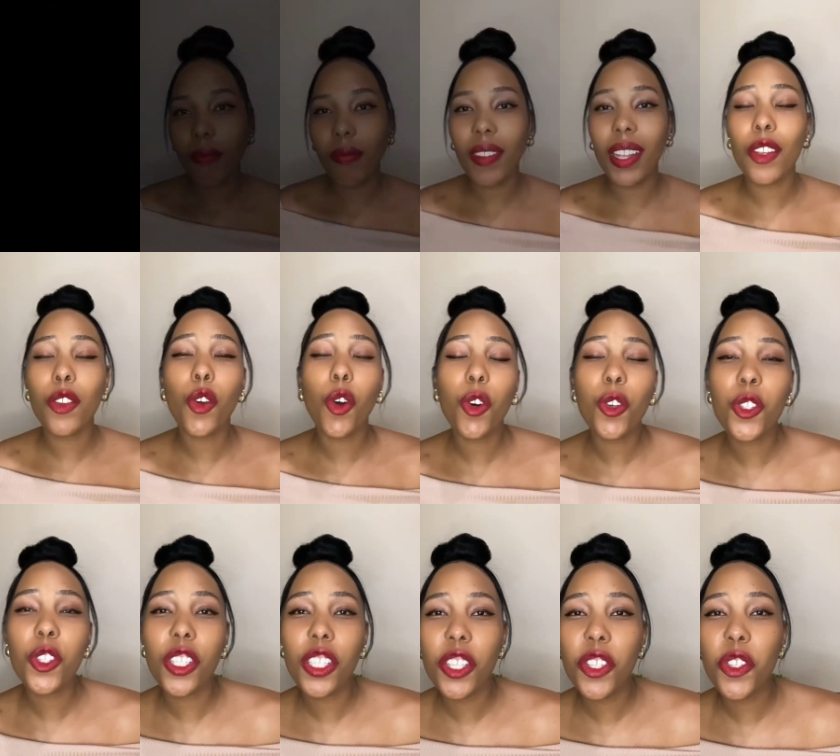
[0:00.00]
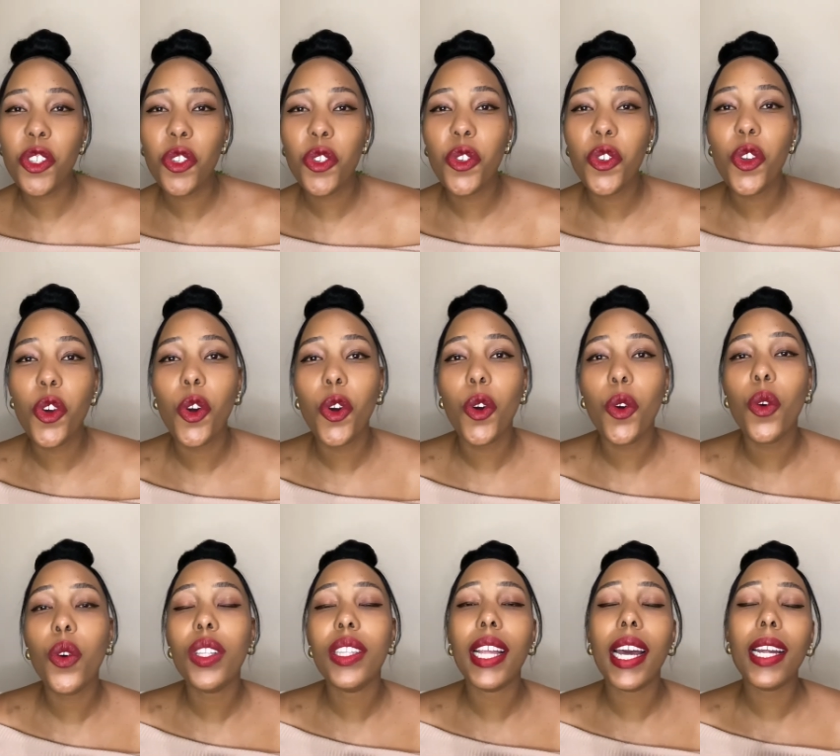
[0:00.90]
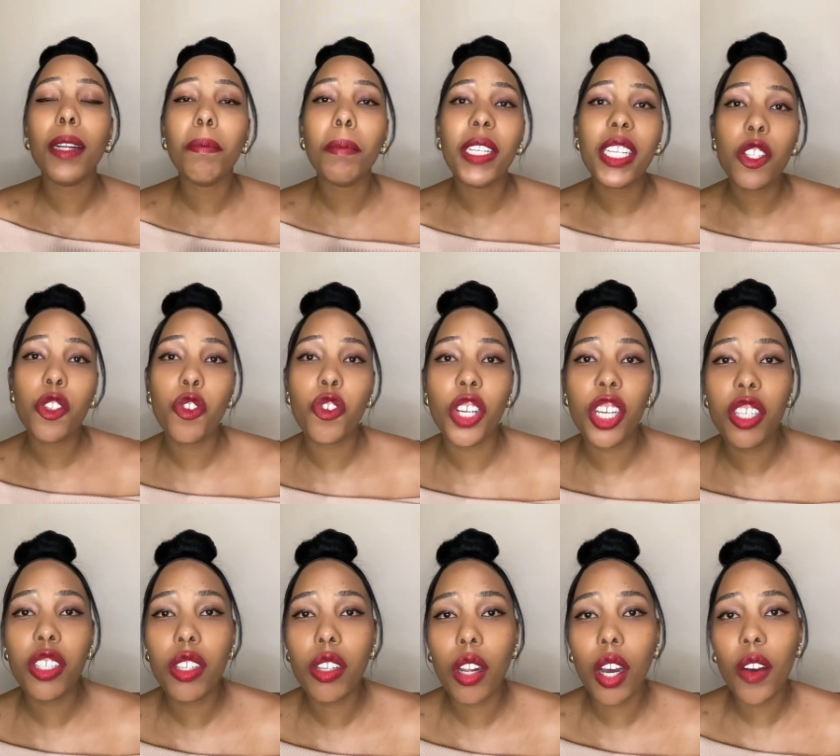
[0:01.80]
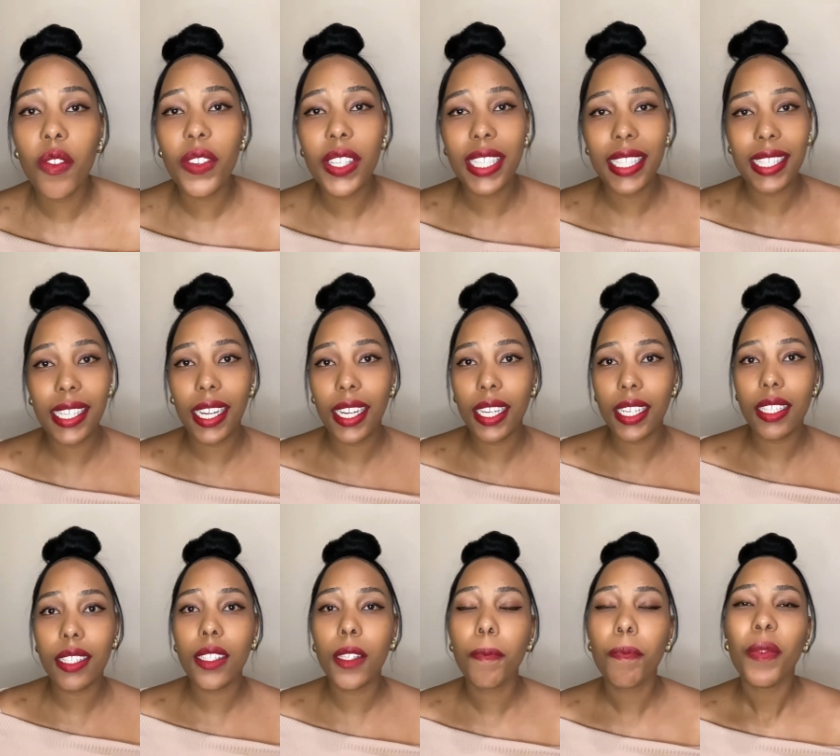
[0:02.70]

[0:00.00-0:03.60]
You also need to know the administration of estates.